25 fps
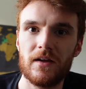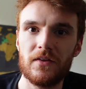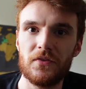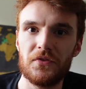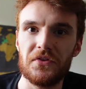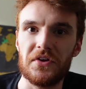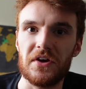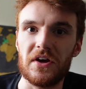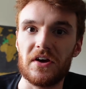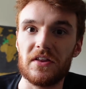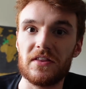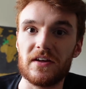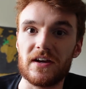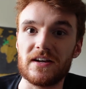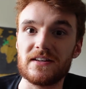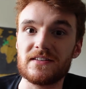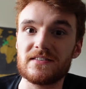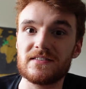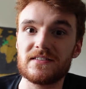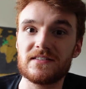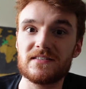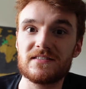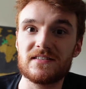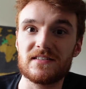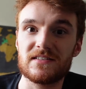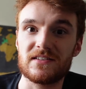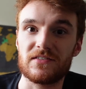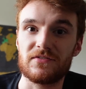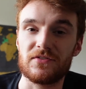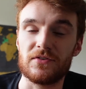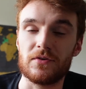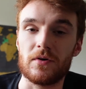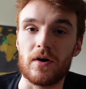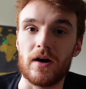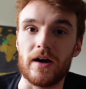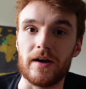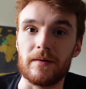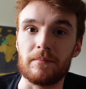The other instance is if
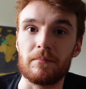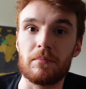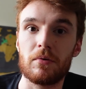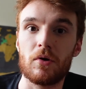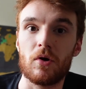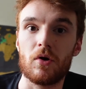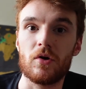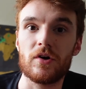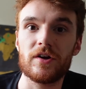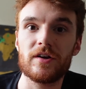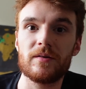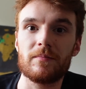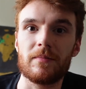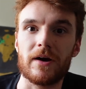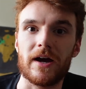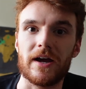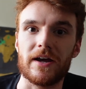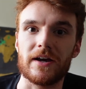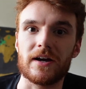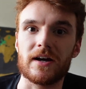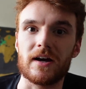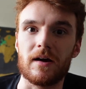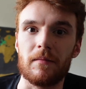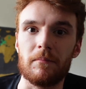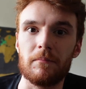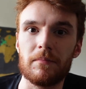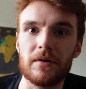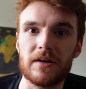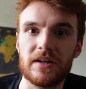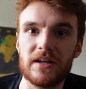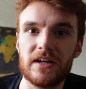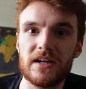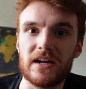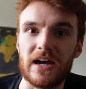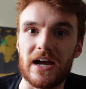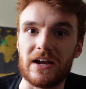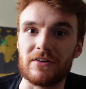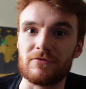you are employed by a
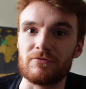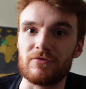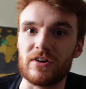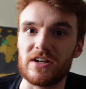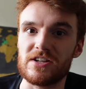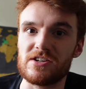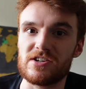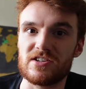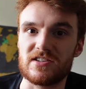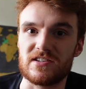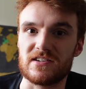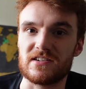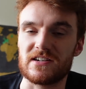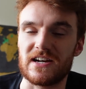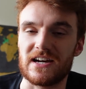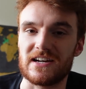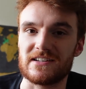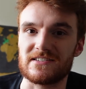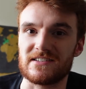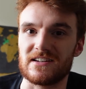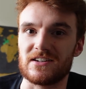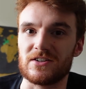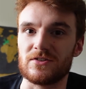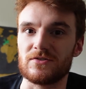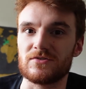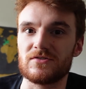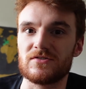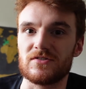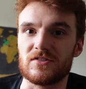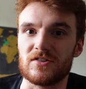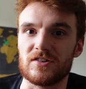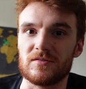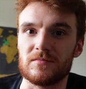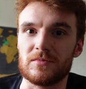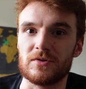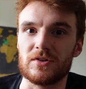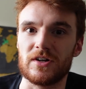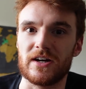company and registered as an
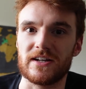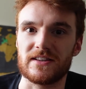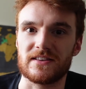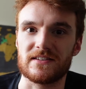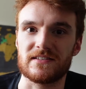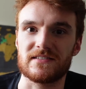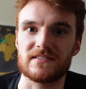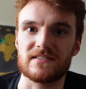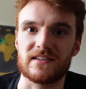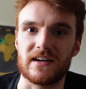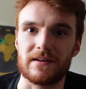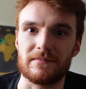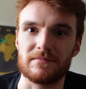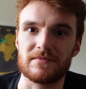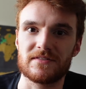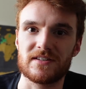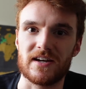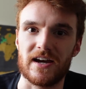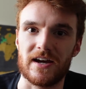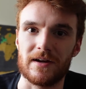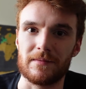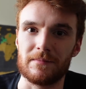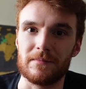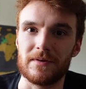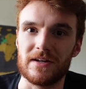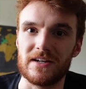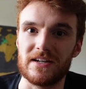autónomo at the same time.